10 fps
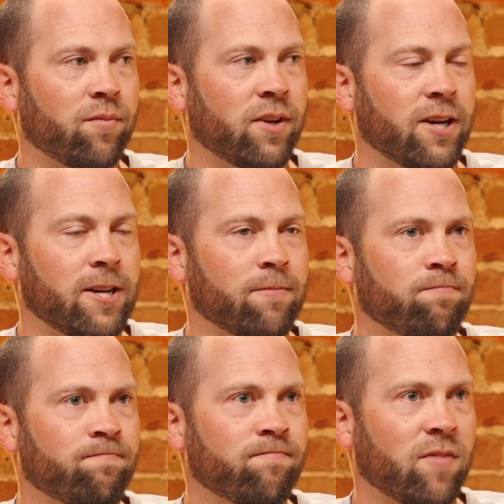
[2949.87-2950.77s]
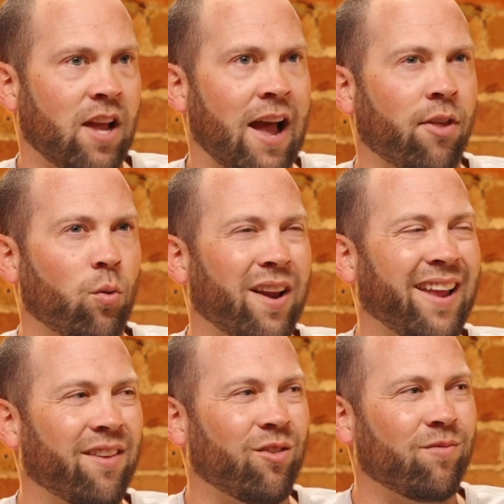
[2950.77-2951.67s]
how they want to
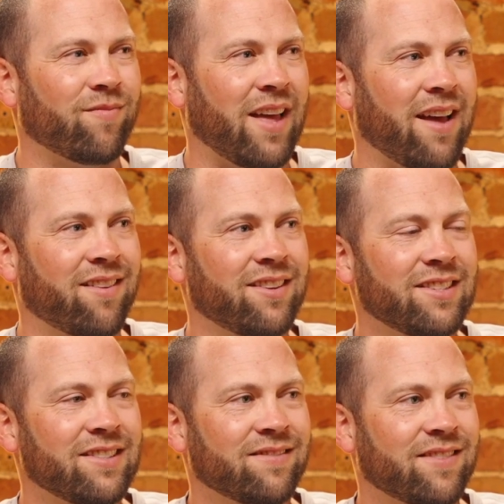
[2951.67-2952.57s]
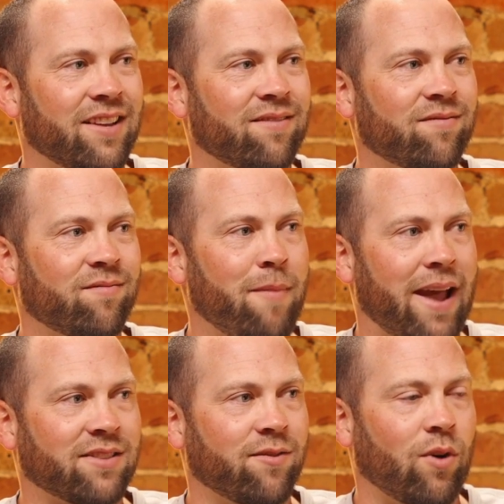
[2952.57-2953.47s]
handle that
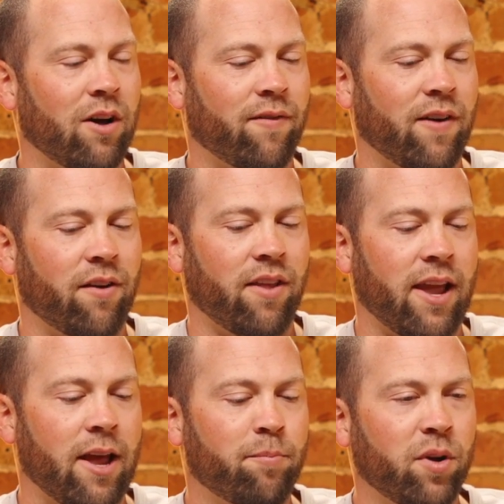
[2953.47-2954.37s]
massive wildfire they had.